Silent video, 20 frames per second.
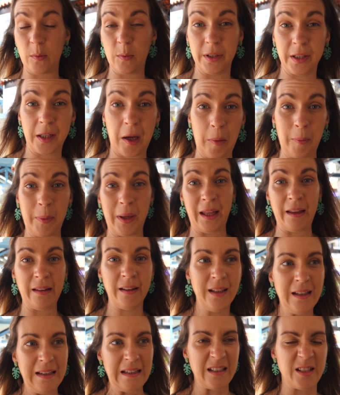want to come here,
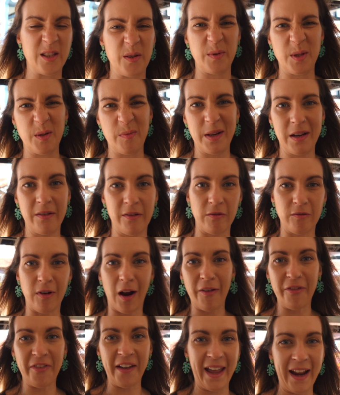so it was a bit of a
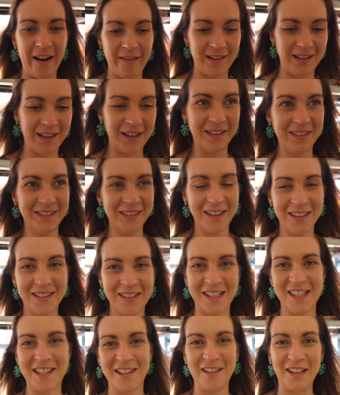rough area. It
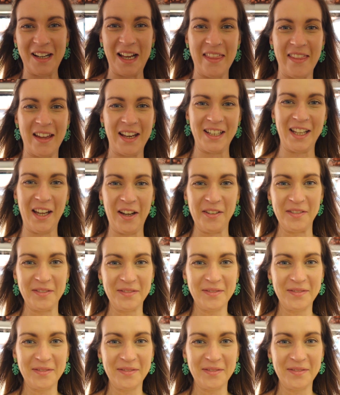doesn't look like that now.